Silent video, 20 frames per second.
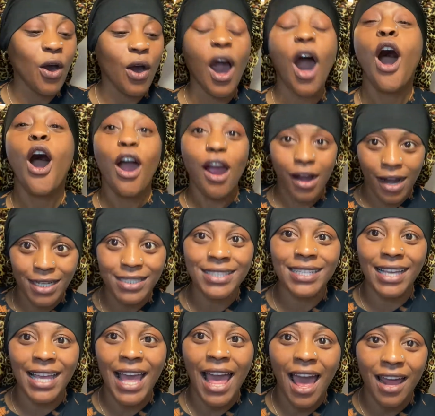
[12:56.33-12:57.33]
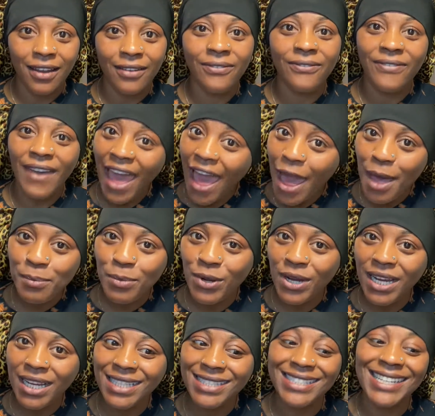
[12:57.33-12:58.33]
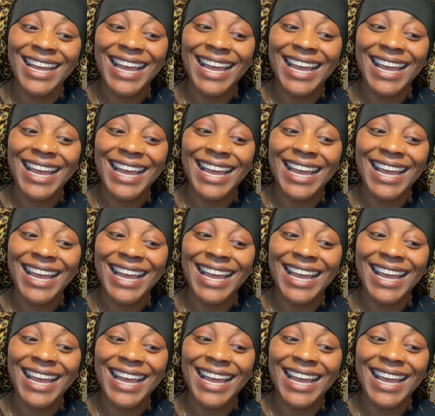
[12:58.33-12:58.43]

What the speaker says: hard to get out of fabrics,